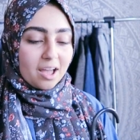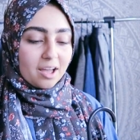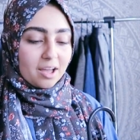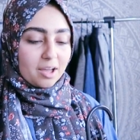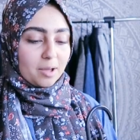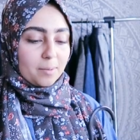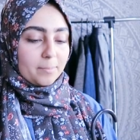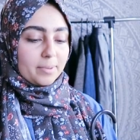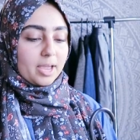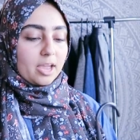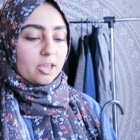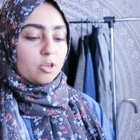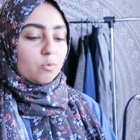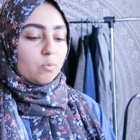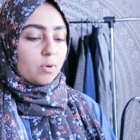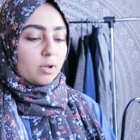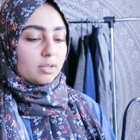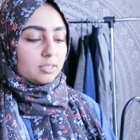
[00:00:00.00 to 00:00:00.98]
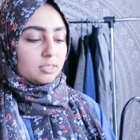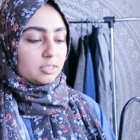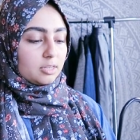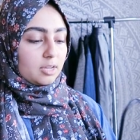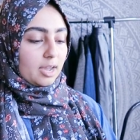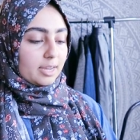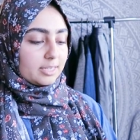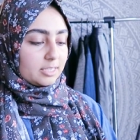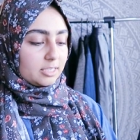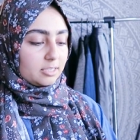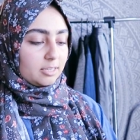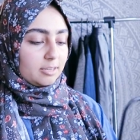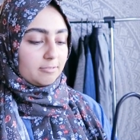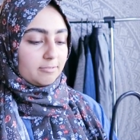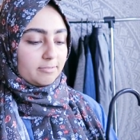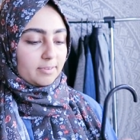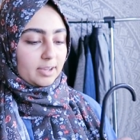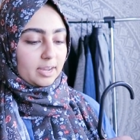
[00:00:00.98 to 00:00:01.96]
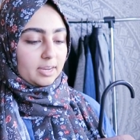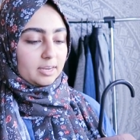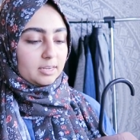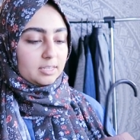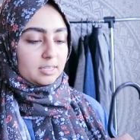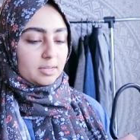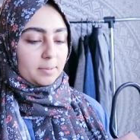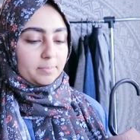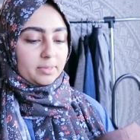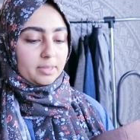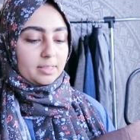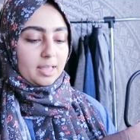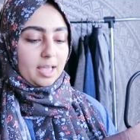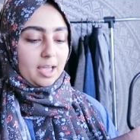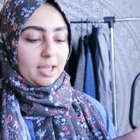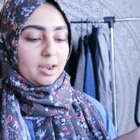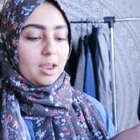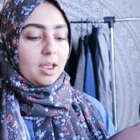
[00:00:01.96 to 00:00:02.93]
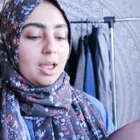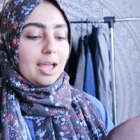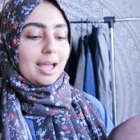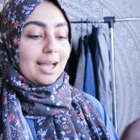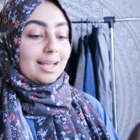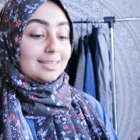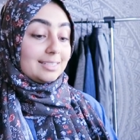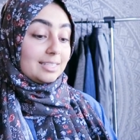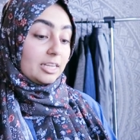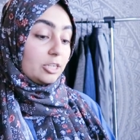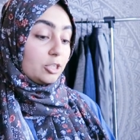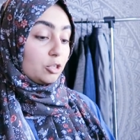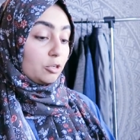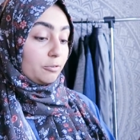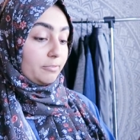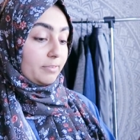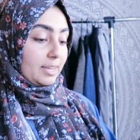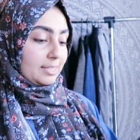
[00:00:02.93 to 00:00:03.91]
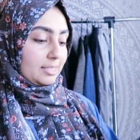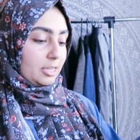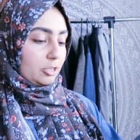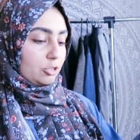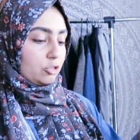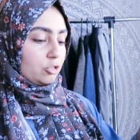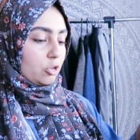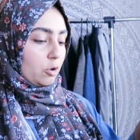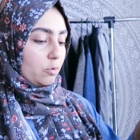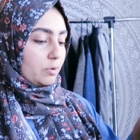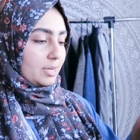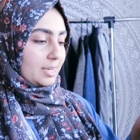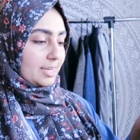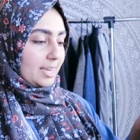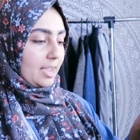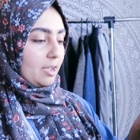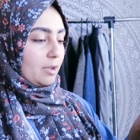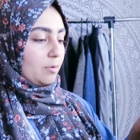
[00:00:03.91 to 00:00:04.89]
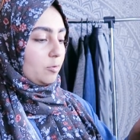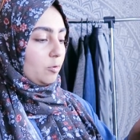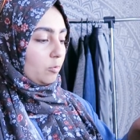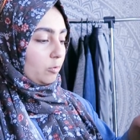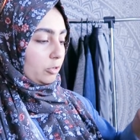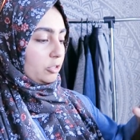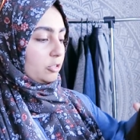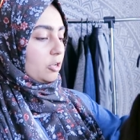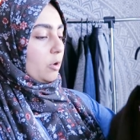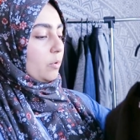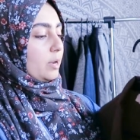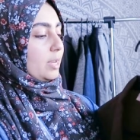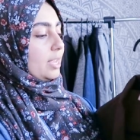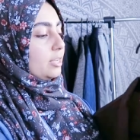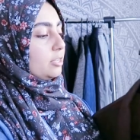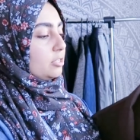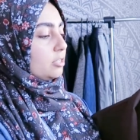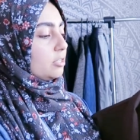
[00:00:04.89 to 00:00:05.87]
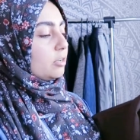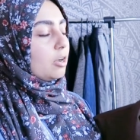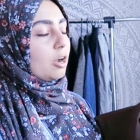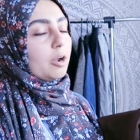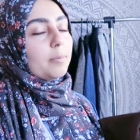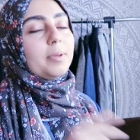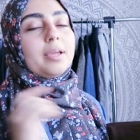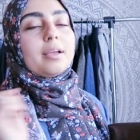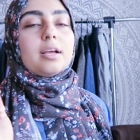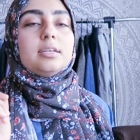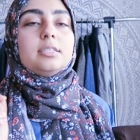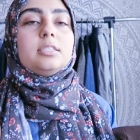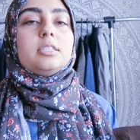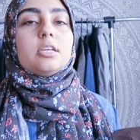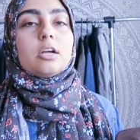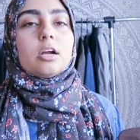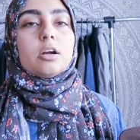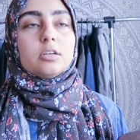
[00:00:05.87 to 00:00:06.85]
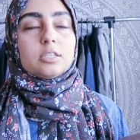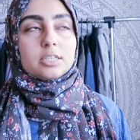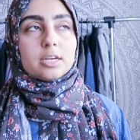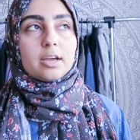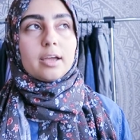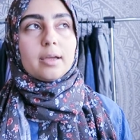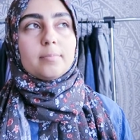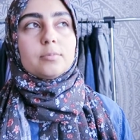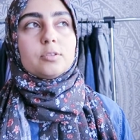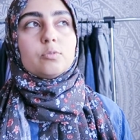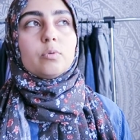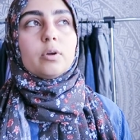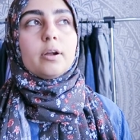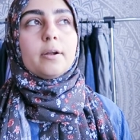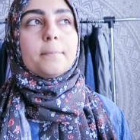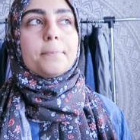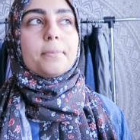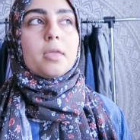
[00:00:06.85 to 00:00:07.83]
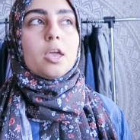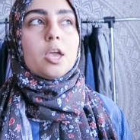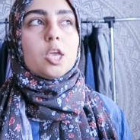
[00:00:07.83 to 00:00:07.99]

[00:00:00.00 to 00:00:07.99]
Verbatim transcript: But yeah, you want to ideally find something that has the interfacing sewn down or sewn into the garment, because there are times where